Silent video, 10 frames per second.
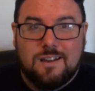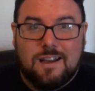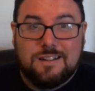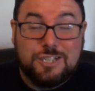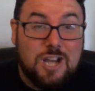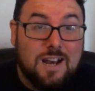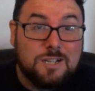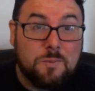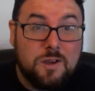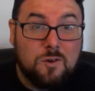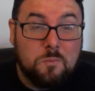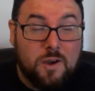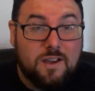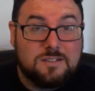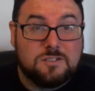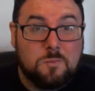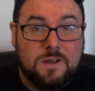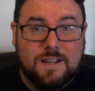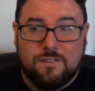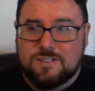and to challenge my own biases or
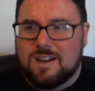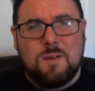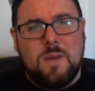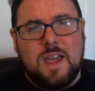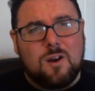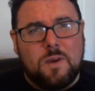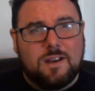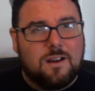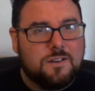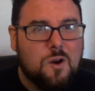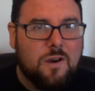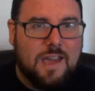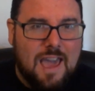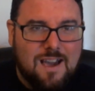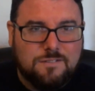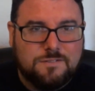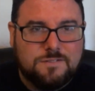beliefs that I may or may not know I have.